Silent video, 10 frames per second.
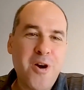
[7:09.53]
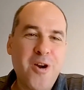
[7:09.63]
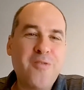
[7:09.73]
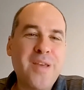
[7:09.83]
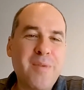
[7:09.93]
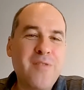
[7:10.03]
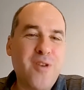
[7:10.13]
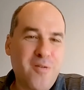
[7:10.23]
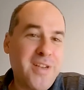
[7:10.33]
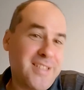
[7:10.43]
all of them
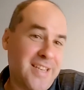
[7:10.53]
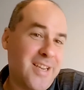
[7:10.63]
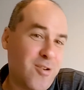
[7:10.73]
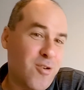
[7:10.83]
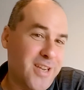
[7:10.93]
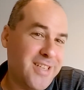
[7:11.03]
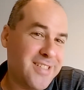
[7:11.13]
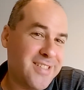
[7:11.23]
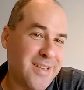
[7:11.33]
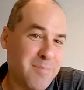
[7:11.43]
involve these
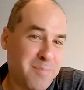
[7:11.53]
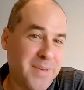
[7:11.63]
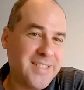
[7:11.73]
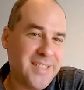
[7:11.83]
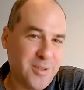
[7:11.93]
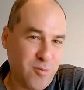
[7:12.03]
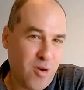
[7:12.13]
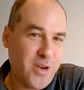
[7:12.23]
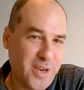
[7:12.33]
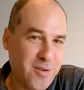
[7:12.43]
electronics pieces
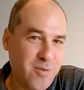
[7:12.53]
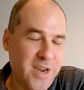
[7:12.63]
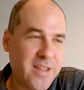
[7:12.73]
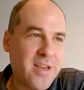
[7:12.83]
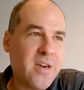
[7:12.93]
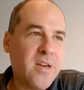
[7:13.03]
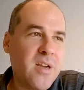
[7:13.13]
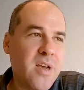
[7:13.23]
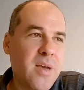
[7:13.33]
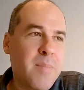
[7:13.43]
working together,
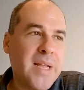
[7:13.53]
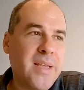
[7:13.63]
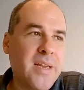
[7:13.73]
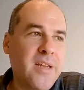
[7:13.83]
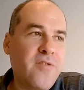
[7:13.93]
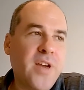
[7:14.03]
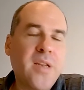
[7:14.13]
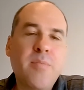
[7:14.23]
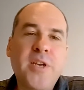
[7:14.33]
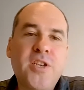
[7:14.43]
but in
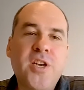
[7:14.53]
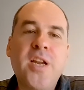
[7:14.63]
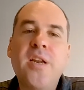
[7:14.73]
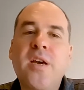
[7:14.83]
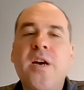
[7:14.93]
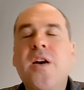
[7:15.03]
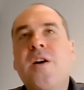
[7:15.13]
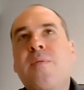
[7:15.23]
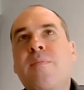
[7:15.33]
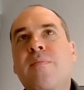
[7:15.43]
different
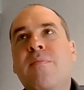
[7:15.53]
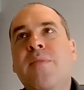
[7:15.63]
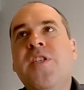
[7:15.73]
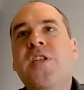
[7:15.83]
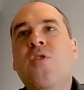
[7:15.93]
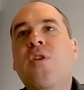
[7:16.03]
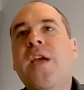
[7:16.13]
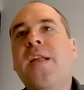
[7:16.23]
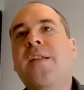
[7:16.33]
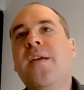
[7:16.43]

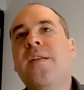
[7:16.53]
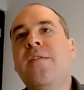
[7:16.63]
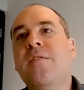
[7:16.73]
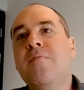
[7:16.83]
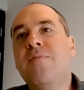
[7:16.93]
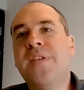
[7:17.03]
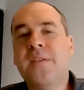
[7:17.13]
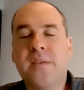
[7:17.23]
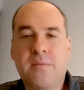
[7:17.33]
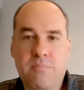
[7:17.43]
mission-oriented
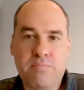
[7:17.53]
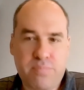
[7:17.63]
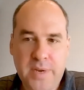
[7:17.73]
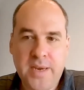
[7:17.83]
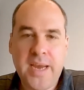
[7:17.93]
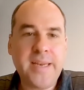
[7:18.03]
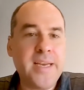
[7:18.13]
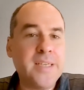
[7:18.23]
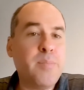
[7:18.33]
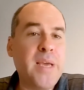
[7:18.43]

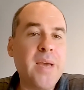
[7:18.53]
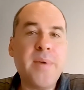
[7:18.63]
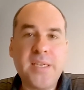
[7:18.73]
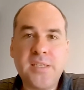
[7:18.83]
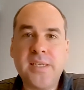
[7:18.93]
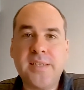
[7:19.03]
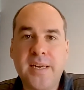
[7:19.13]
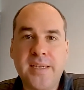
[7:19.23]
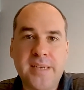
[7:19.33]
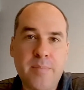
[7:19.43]
ideas. BMS, as an
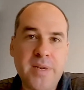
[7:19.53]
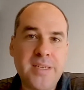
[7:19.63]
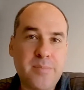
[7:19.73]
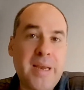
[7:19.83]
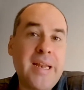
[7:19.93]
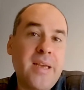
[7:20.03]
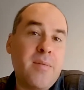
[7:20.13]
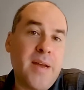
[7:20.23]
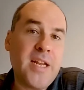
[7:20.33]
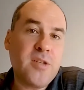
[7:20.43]
example, is building
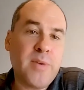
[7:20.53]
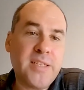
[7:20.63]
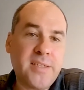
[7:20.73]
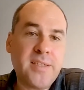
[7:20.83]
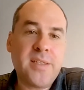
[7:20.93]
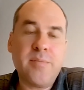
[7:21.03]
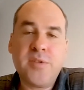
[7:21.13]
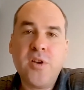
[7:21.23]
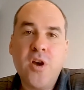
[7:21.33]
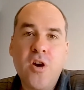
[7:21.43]
management
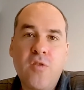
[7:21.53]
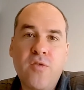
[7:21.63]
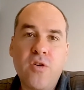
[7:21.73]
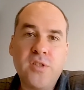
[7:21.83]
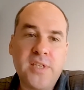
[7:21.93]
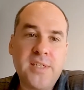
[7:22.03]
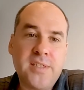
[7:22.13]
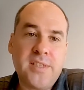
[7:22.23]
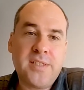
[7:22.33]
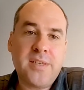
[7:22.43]
systems. Of course, these are
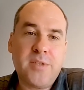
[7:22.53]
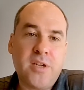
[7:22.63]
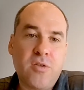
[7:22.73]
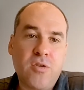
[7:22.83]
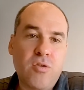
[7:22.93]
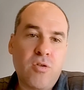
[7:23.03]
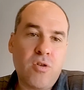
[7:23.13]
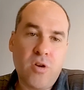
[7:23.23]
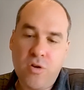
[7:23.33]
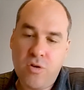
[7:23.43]
systems that
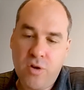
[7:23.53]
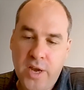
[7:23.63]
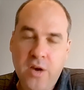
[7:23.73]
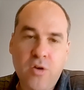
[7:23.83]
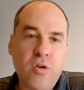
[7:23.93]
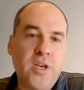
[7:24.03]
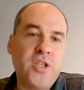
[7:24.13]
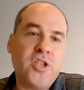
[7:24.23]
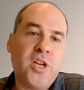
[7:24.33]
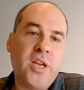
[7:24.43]
control your air
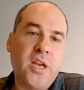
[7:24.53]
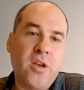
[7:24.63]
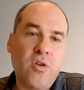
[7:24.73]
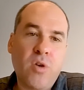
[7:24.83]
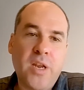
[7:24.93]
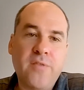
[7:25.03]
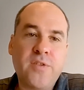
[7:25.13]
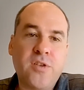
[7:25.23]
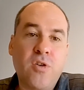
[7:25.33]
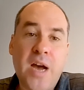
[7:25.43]
conditioning, your
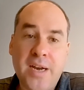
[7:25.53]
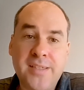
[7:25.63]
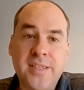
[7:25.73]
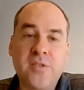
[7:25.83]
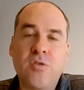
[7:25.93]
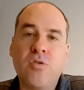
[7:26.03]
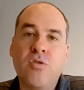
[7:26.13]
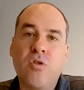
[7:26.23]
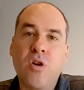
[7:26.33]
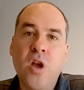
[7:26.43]
lifts, your access
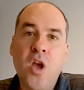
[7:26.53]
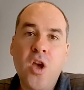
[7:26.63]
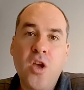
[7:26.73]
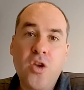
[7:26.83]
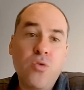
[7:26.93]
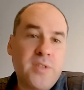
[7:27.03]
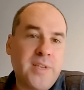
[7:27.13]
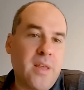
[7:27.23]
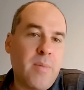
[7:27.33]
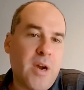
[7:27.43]
control. You
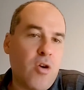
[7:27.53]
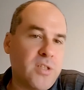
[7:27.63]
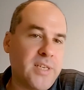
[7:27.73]
see them across